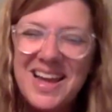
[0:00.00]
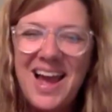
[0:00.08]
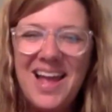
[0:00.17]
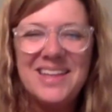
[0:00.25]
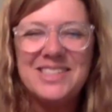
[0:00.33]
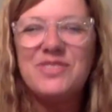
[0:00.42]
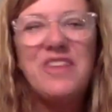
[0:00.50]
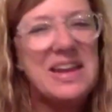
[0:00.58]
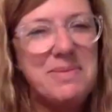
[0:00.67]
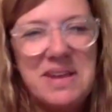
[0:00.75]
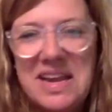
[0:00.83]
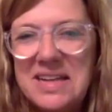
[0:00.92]
It's
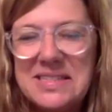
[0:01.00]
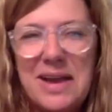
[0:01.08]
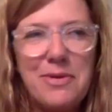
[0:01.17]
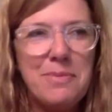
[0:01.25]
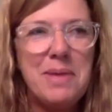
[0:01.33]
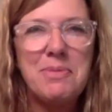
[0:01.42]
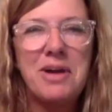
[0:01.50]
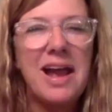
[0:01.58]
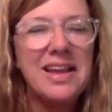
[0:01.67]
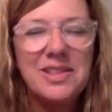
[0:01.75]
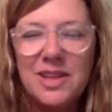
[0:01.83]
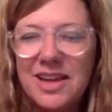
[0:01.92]
funny because I remember, I
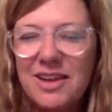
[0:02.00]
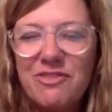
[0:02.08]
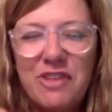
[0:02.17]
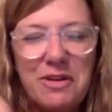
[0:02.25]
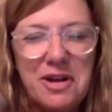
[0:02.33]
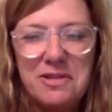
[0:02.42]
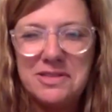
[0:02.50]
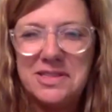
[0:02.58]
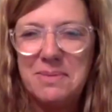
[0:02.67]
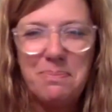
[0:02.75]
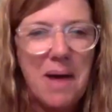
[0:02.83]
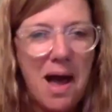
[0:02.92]
can look at photos
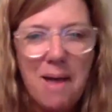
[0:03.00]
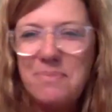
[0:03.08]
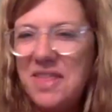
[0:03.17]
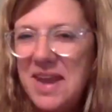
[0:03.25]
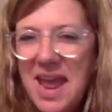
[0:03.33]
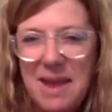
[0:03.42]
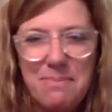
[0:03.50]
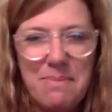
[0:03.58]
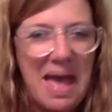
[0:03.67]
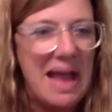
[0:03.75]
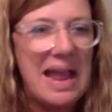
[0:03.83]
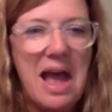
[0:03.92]
and pop the name
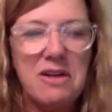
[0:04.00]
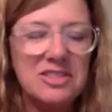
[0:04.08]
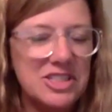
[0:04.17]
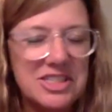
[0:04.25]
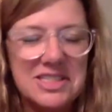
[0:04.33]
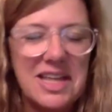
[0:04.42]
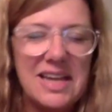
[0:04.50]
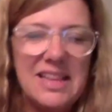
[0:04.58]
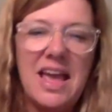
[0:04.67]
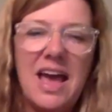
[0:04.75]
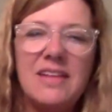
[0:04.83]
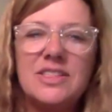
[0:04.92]
back out just like
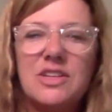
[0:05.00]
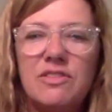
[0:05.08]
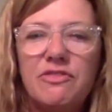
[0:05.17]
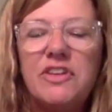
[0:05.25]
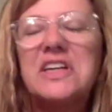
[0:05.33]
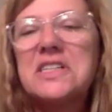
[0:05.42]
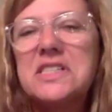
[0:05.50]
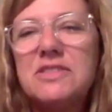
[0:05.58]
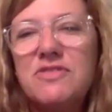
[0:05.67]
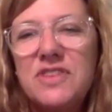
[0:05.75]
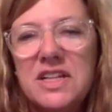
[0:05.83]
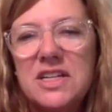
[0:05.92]
that. So the first
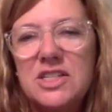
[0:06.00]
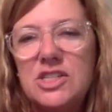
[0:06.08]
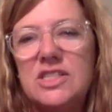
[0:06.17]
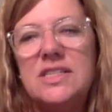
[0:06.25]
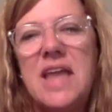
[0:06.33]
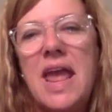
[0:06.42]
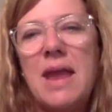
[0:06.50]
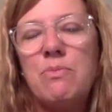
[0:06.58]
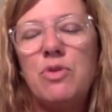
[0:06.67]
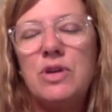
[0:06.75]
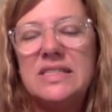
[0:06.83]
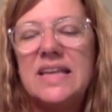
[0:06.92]
village's
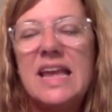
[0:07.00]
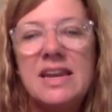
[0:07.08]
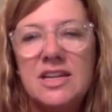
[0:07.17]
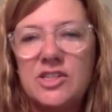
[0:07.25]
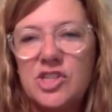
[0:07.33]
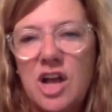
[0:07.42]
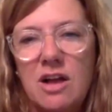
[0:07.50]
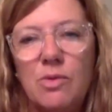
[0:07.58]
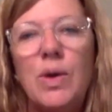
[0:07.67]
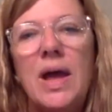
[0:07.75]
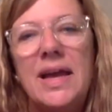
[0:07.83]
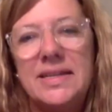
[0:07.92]
name was
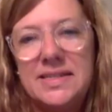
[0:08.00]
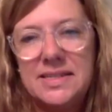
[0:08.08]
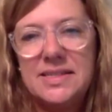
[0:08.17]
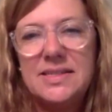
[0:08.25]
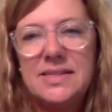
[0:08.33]
Indashangwet,